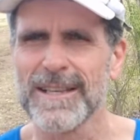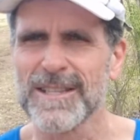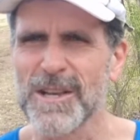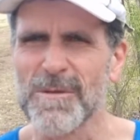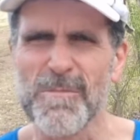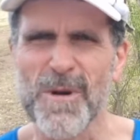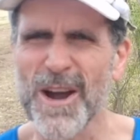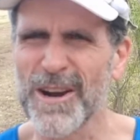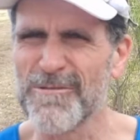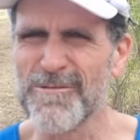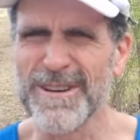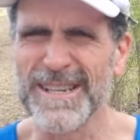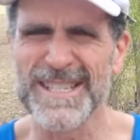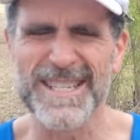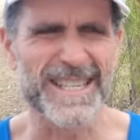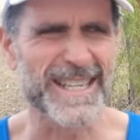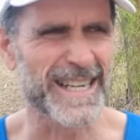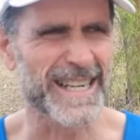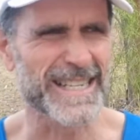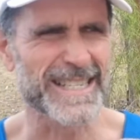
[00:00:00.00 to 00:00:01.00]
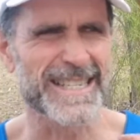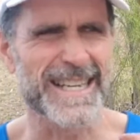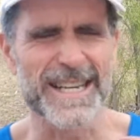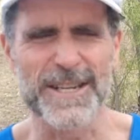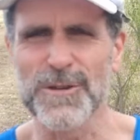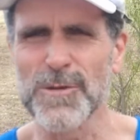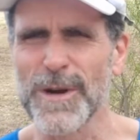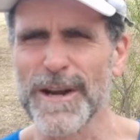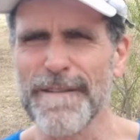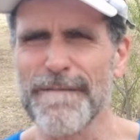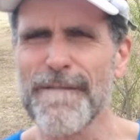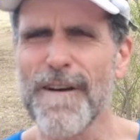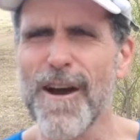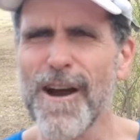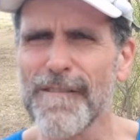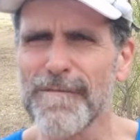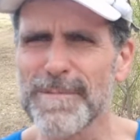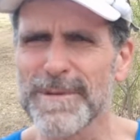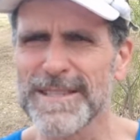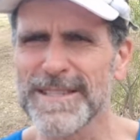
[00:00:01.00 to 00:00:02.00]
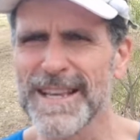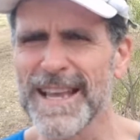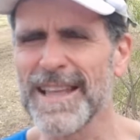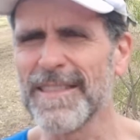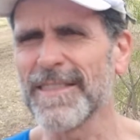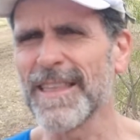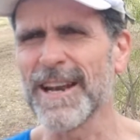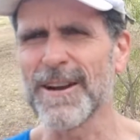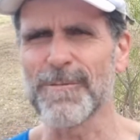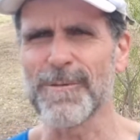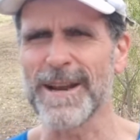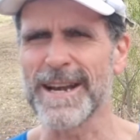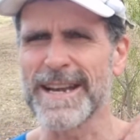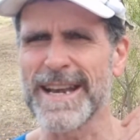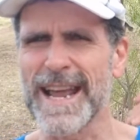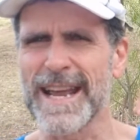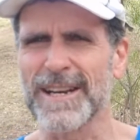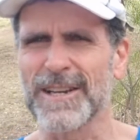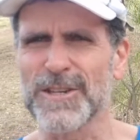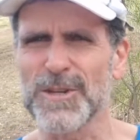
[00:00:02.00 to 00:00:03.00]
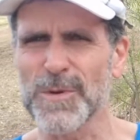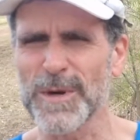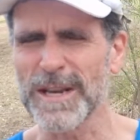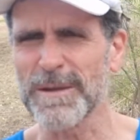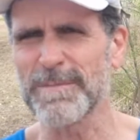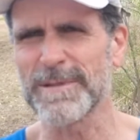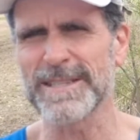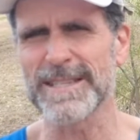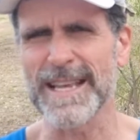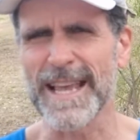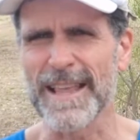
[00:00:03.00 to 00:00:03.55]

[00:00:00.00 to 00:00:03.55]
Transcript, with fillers: So mine recently said 25%, then it went down to 20%,